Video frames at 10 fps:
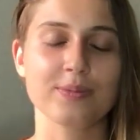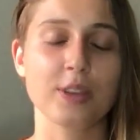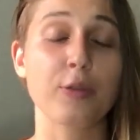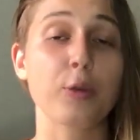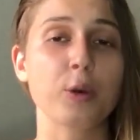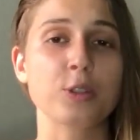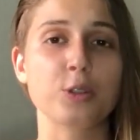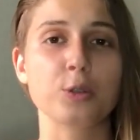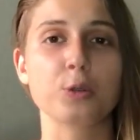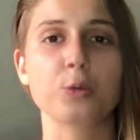If you want
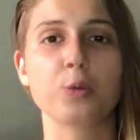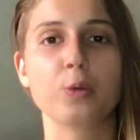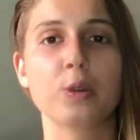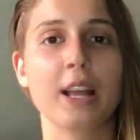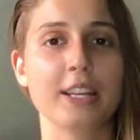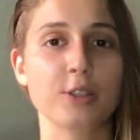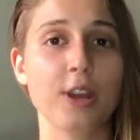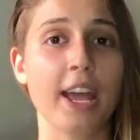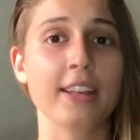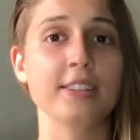to relax
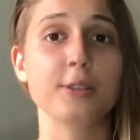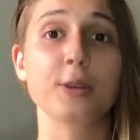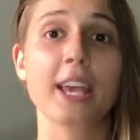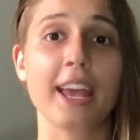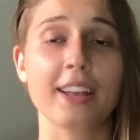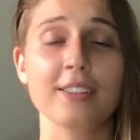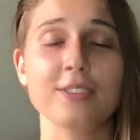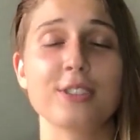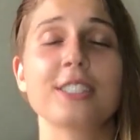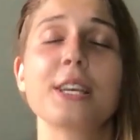your hands, you can.
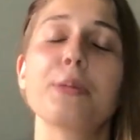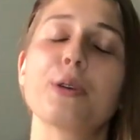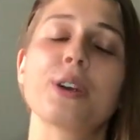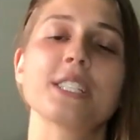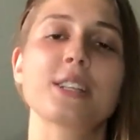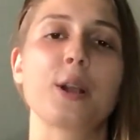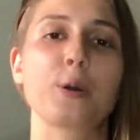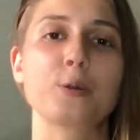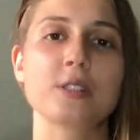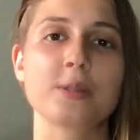Just keep your eyes
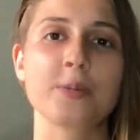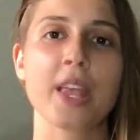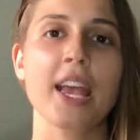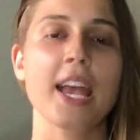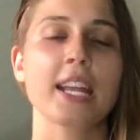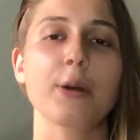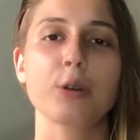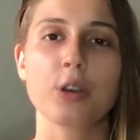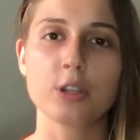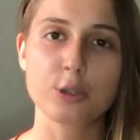closed. And now
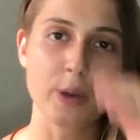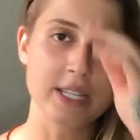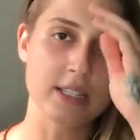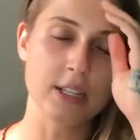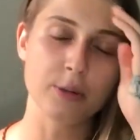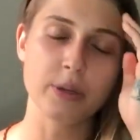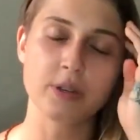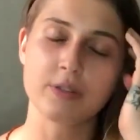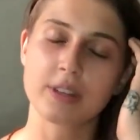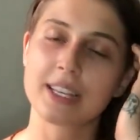we're going to add a little bit
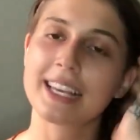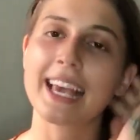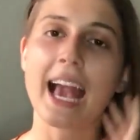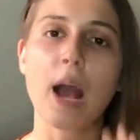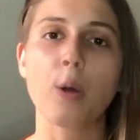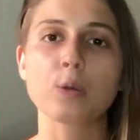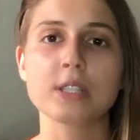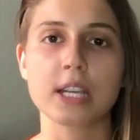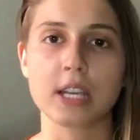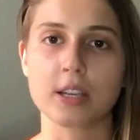of
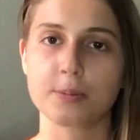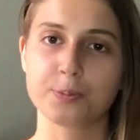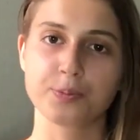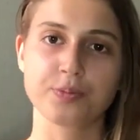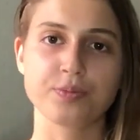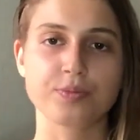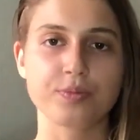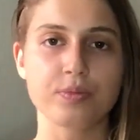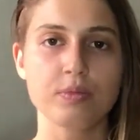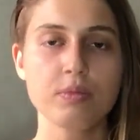counting
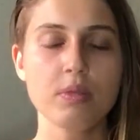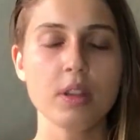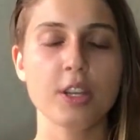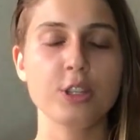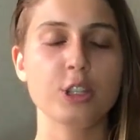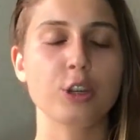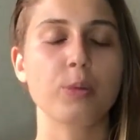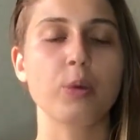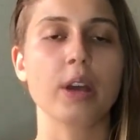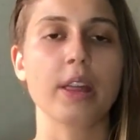into your
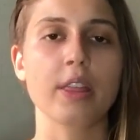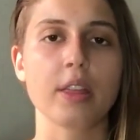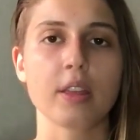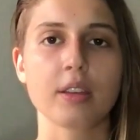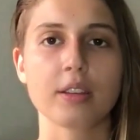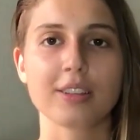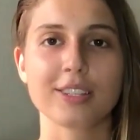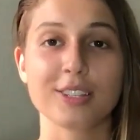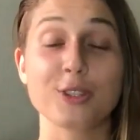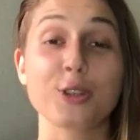breath,
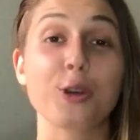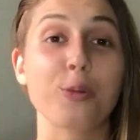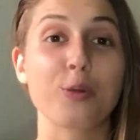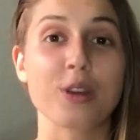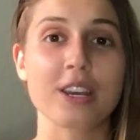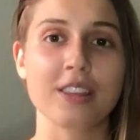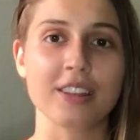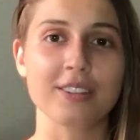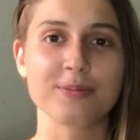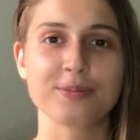into your
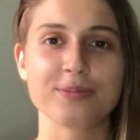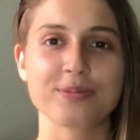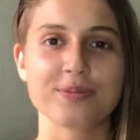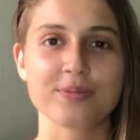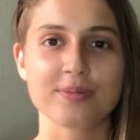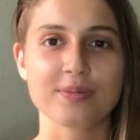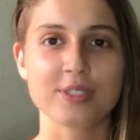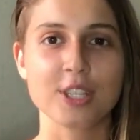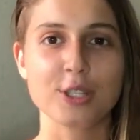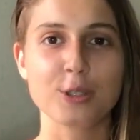breathing.
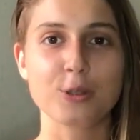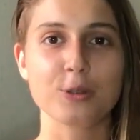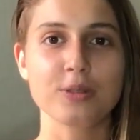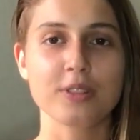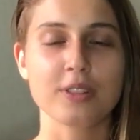Just to